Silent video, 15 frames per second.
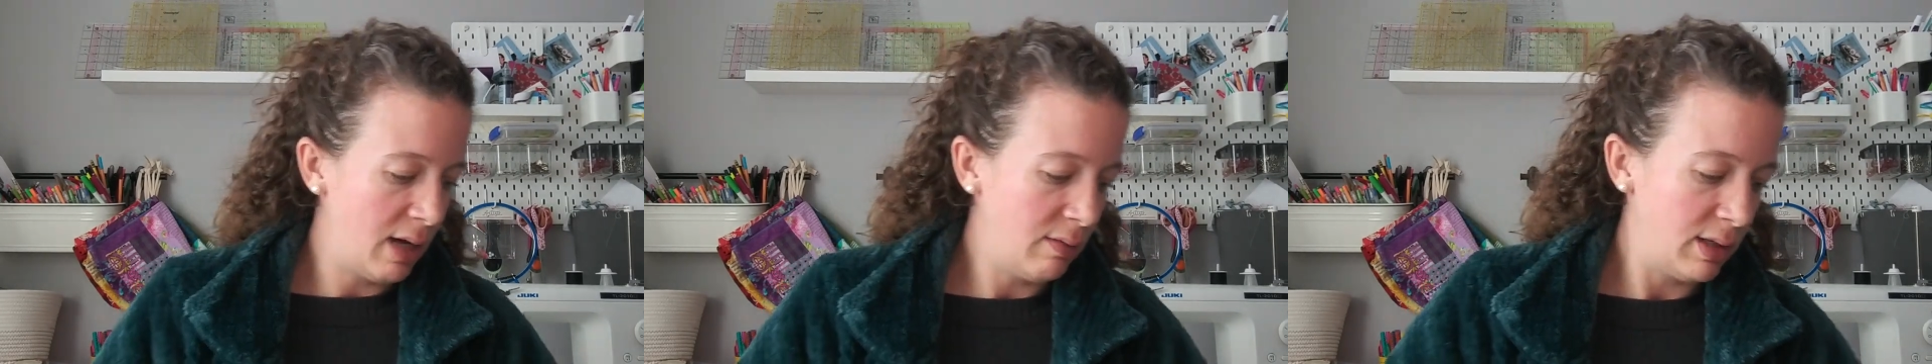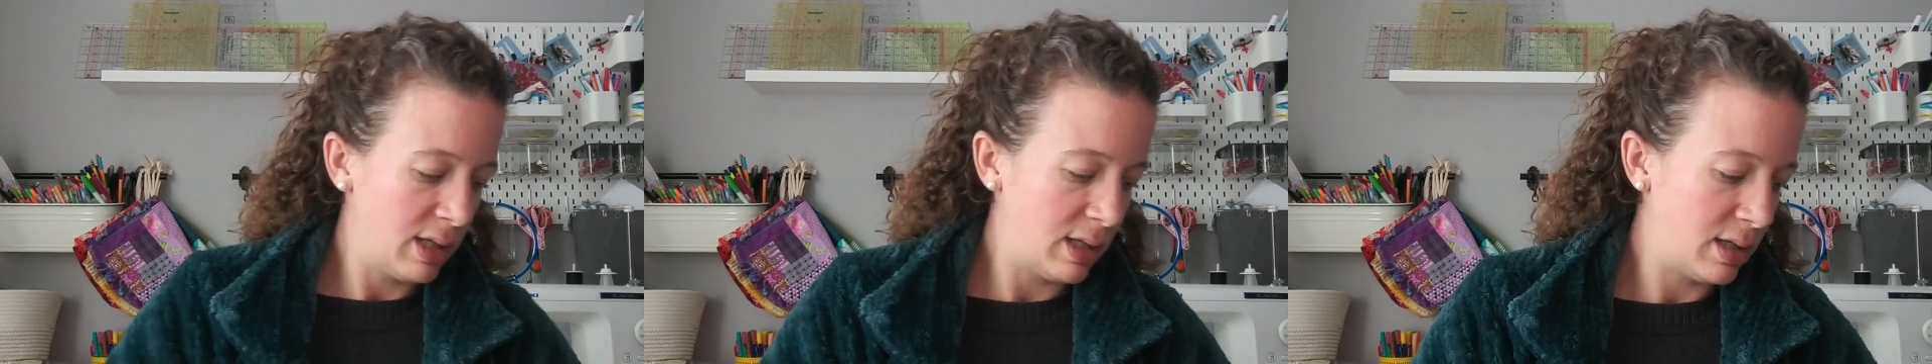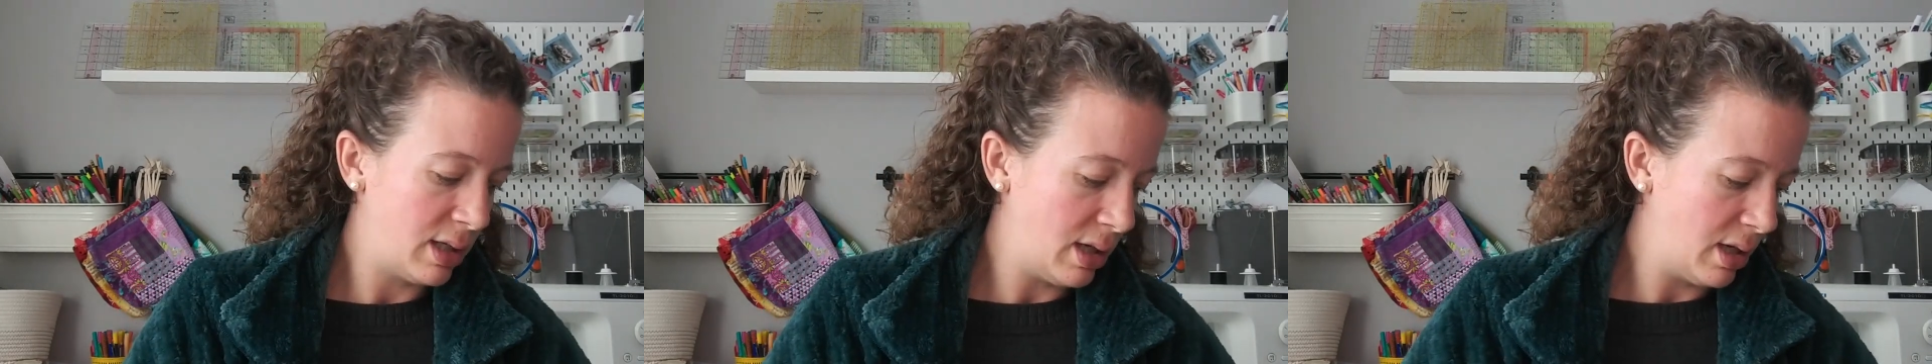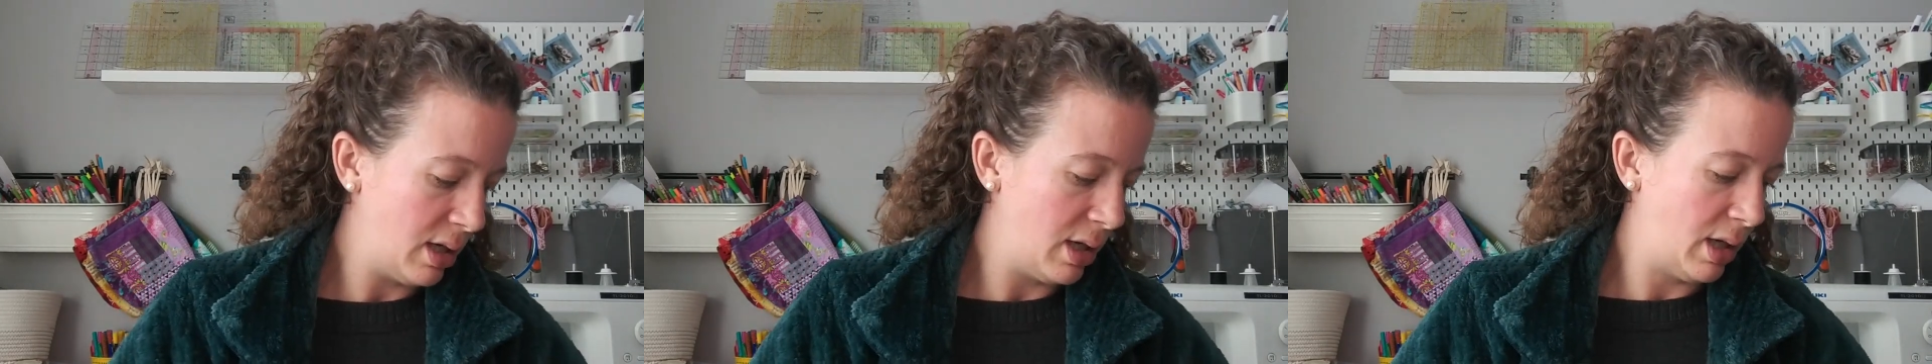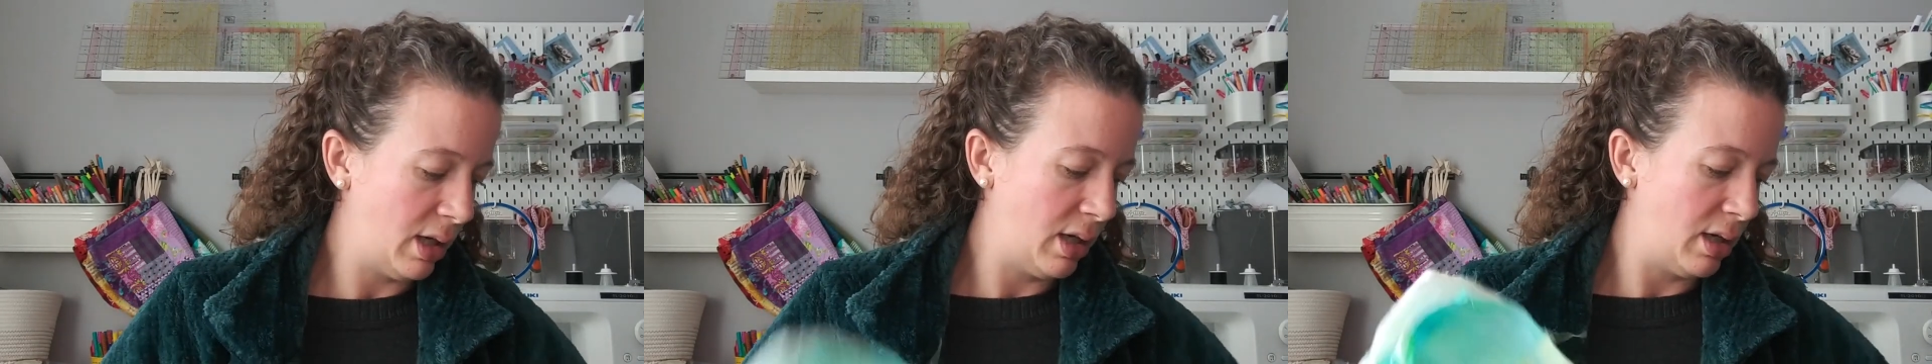would
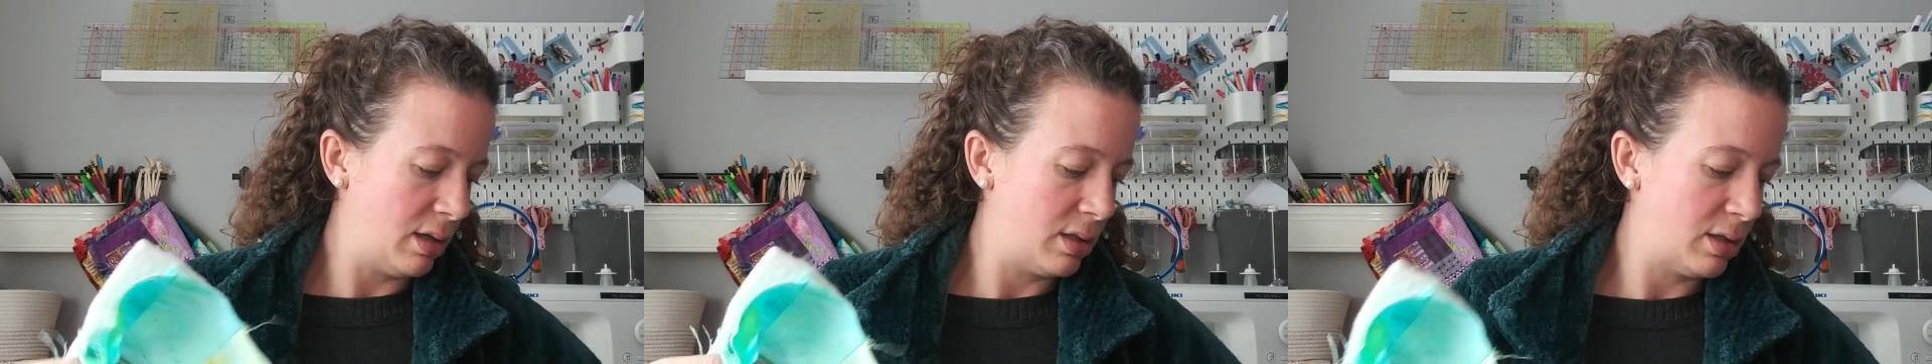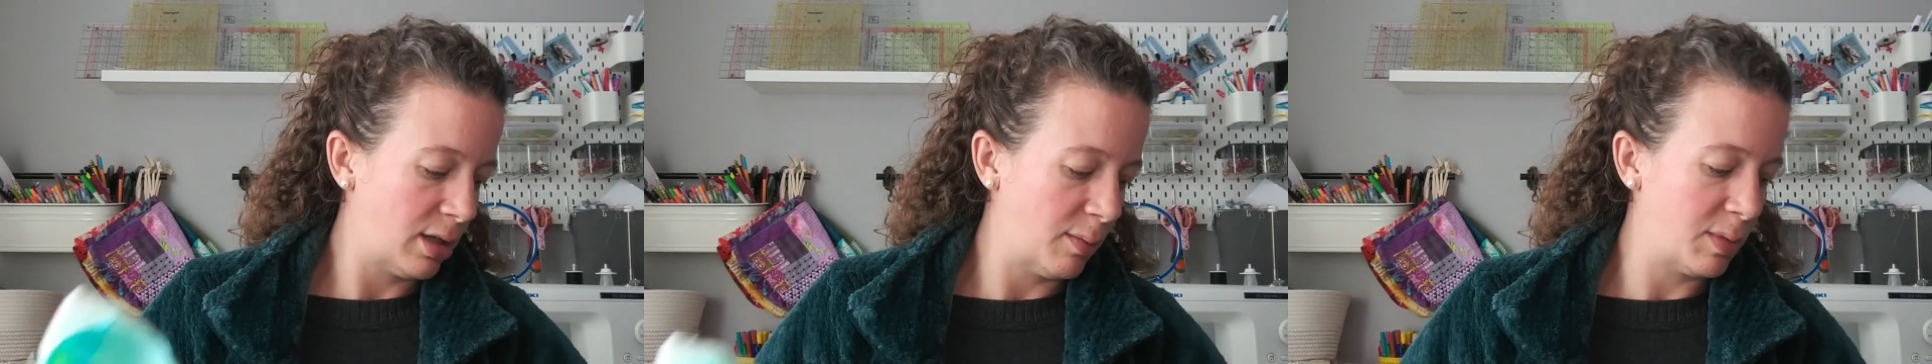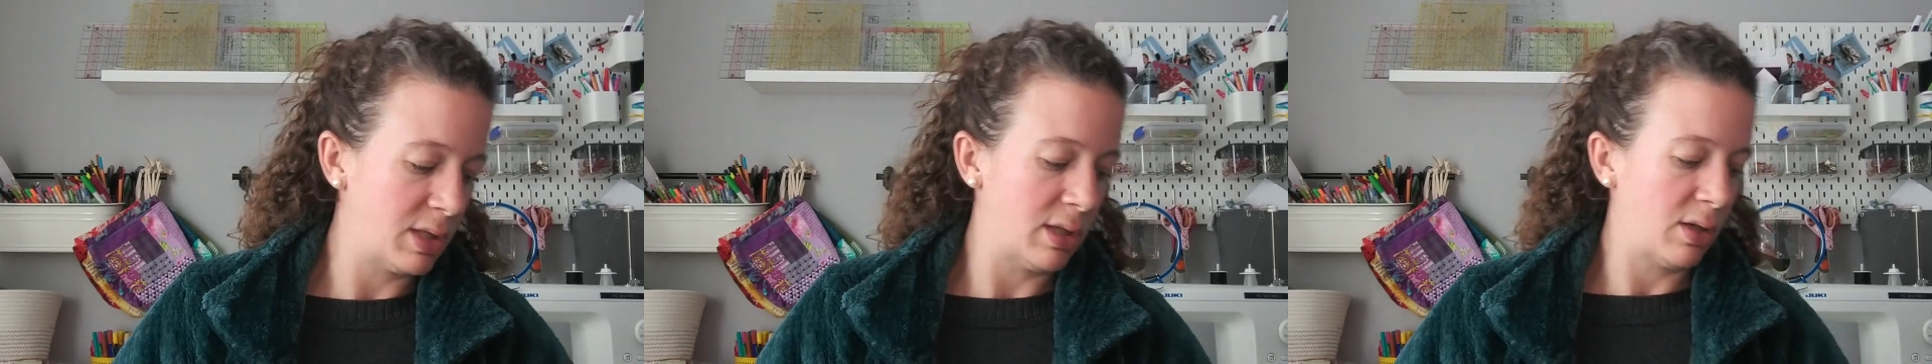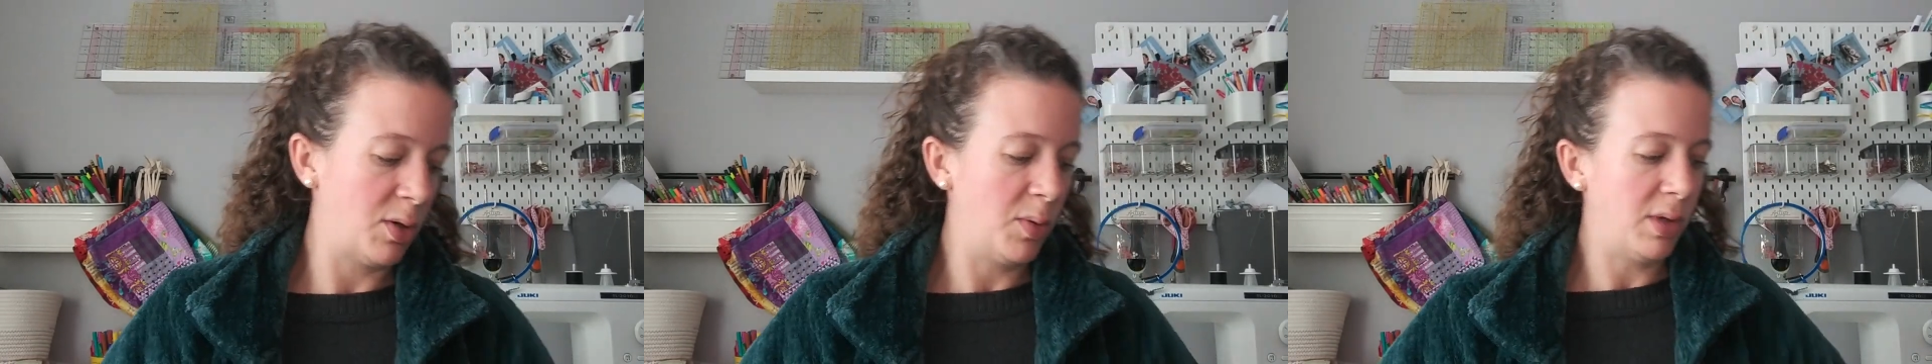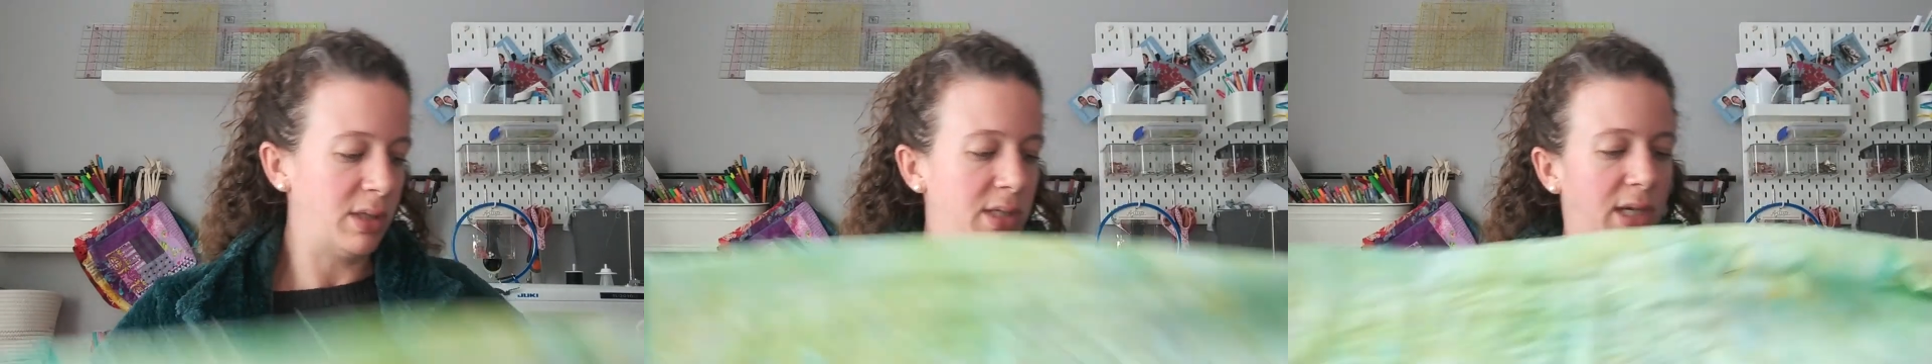say in terms of the
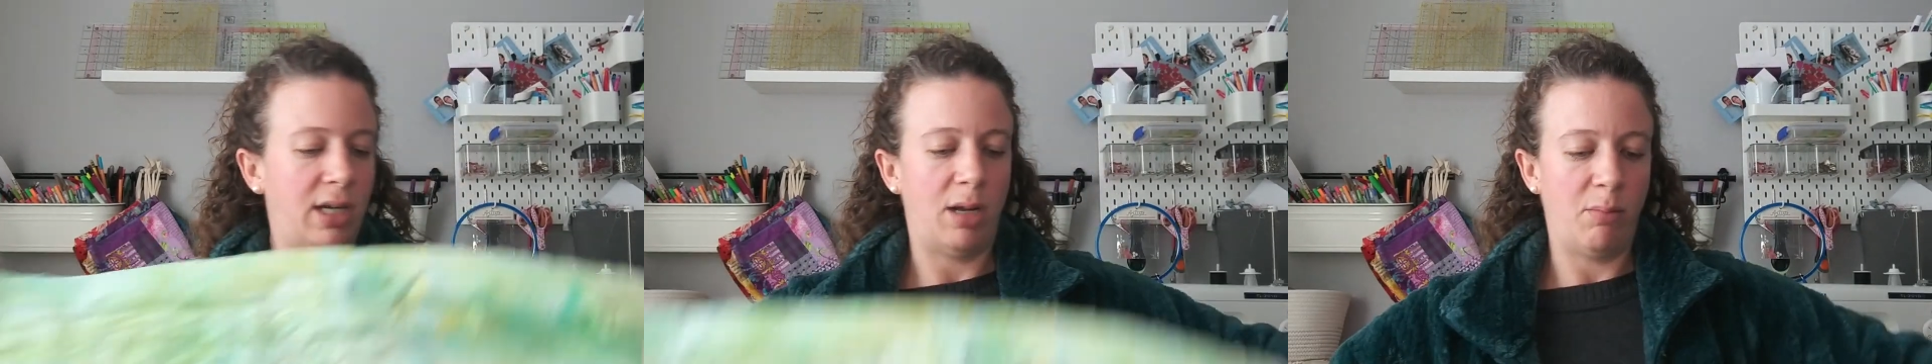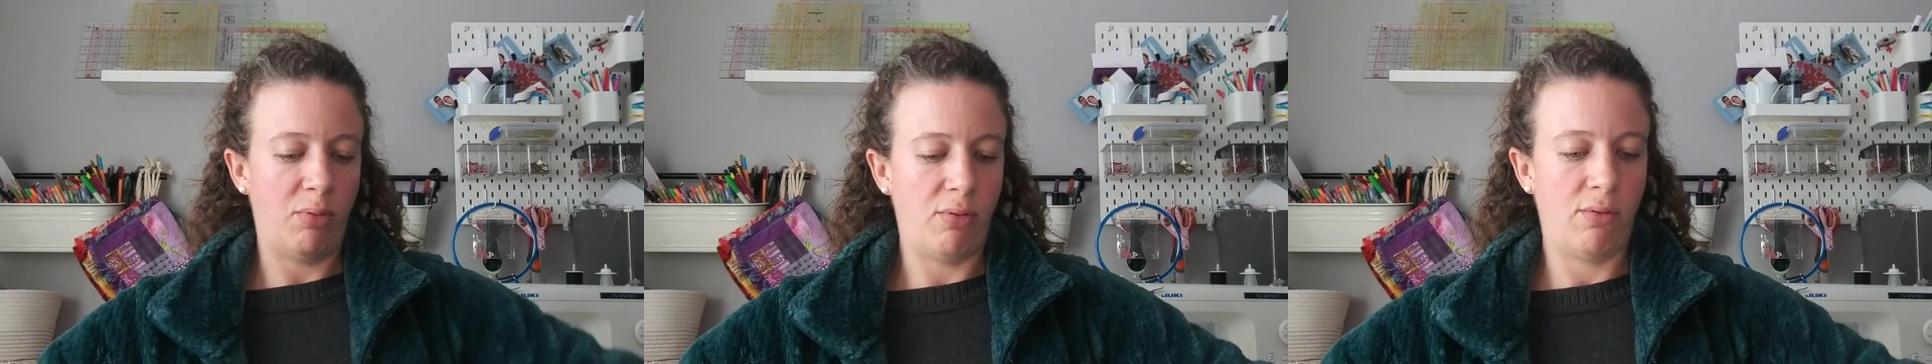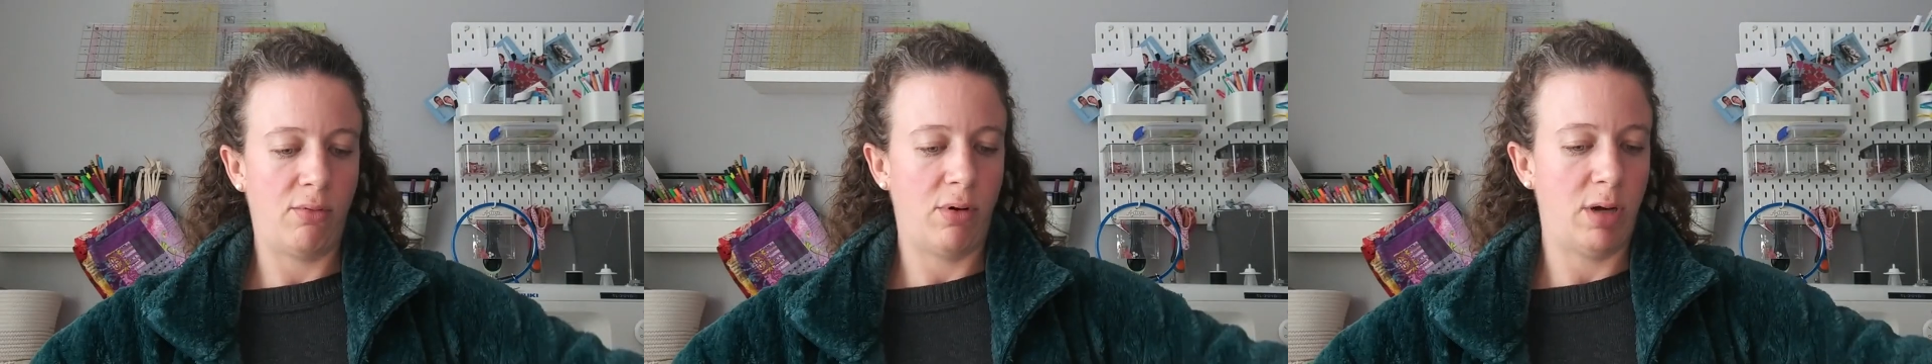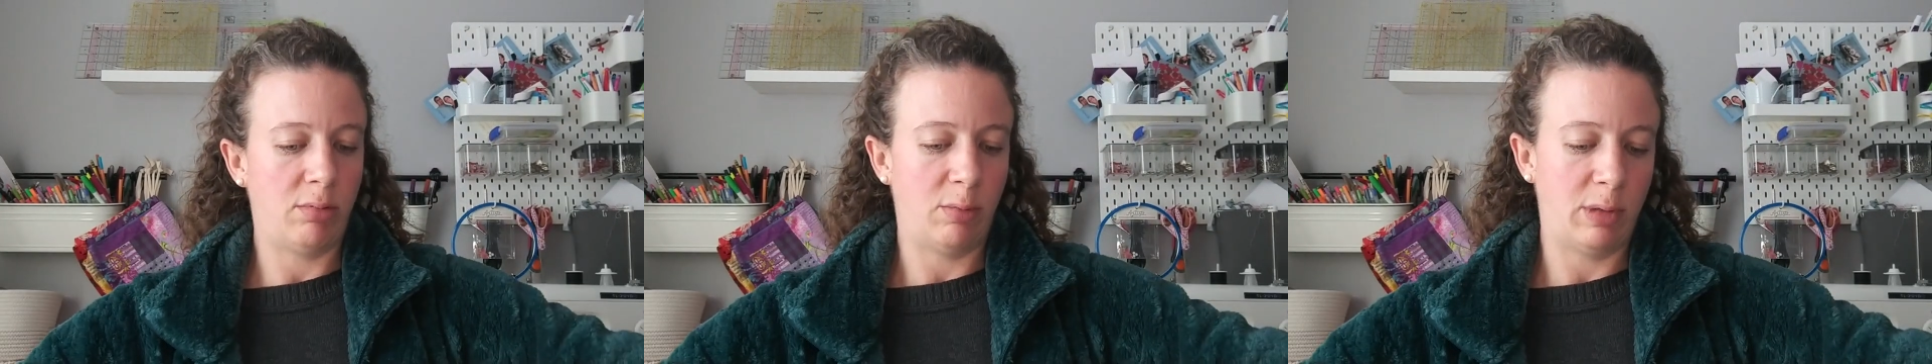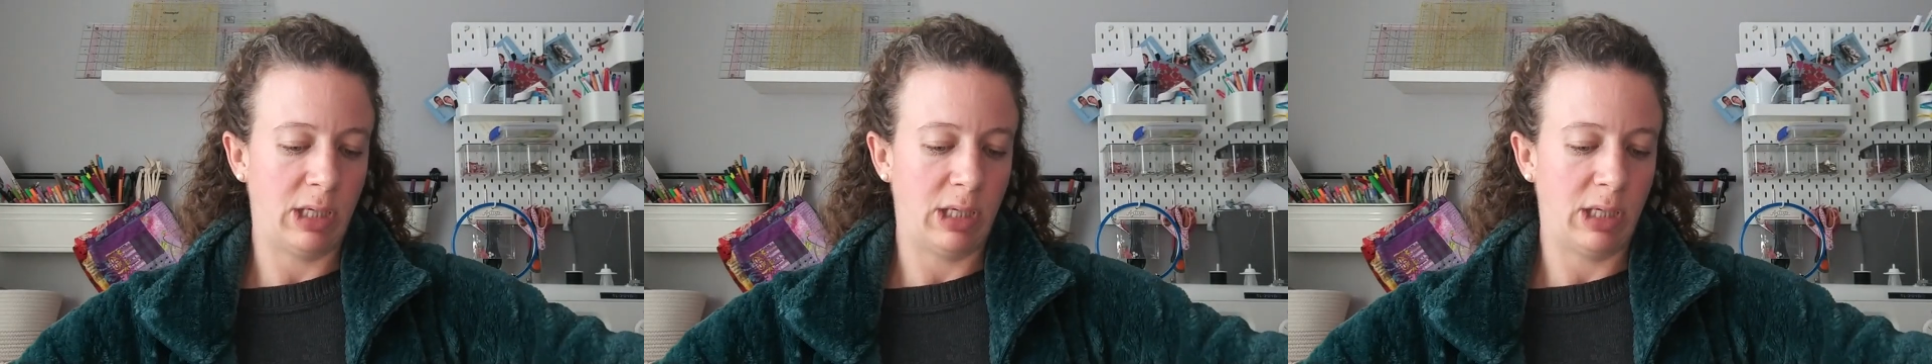quilting, I'm about